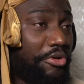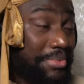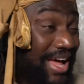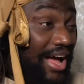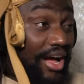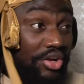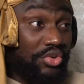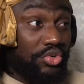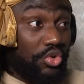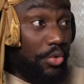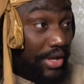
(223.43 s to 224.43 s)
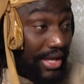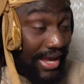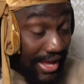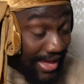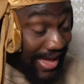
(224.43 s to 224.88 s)
from that angle though,
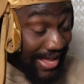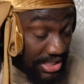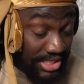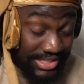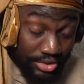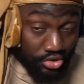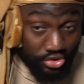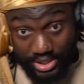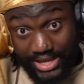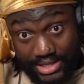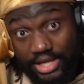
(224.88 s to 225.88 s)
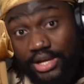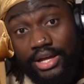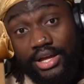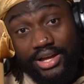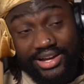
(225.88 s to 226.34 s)
it actually did look like
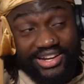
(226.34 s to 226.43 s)
her.